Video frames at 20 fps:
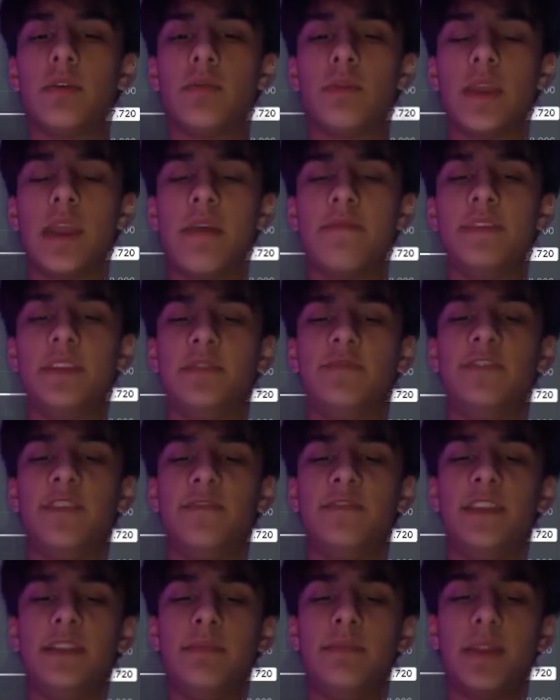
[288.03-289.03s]
We have this
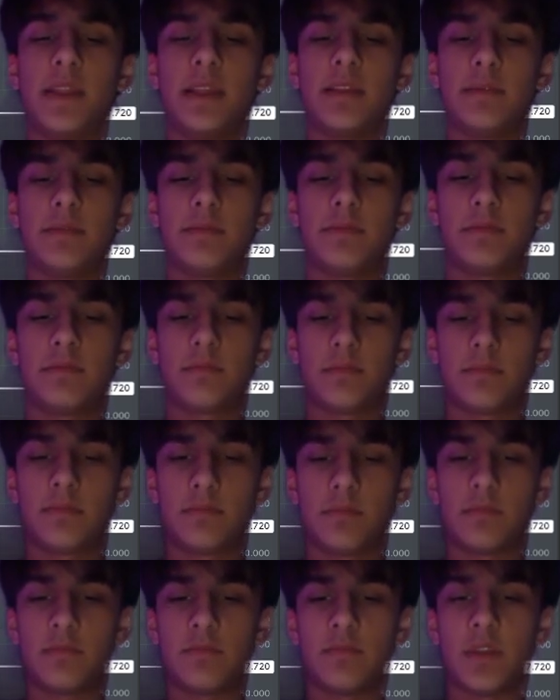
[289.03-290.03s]
15-minute
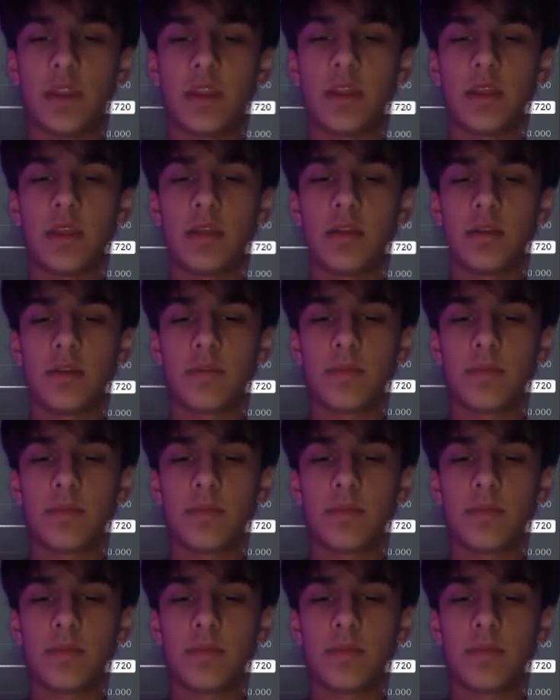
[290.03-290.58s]
right here.